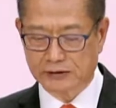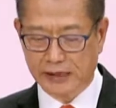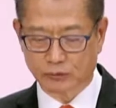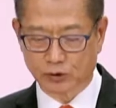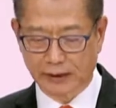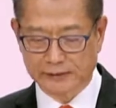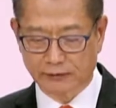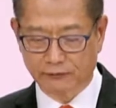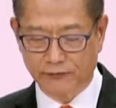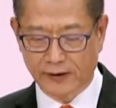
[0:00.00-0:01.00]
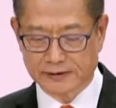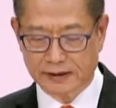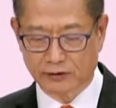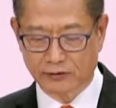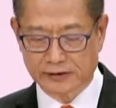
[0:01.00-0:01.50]
some existing petrol
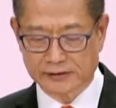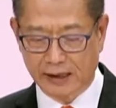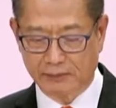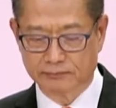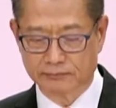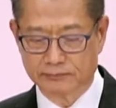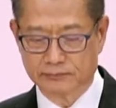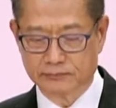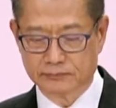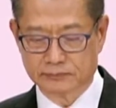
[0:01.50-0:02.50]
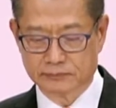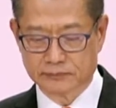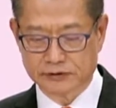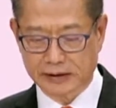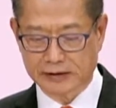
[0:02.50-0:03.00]
or liquefied
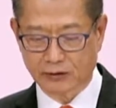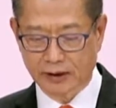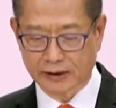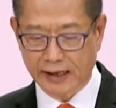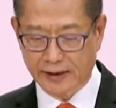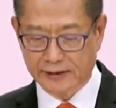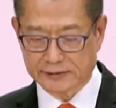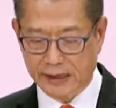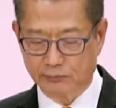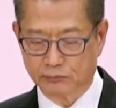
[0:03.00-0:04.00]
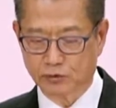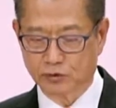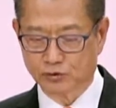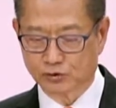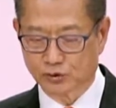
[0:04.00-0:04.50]
petroleum gas filling stations
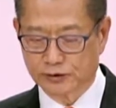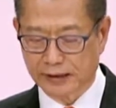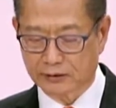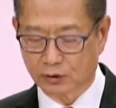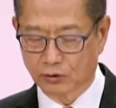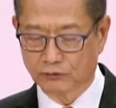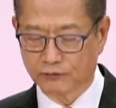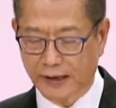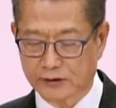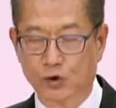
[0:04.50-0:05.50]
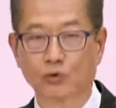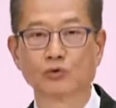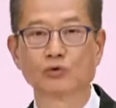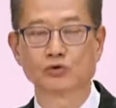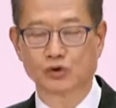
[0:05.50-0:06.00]
into quick charging
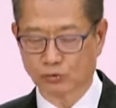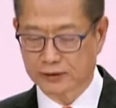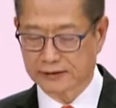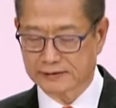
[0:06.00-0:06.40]
stations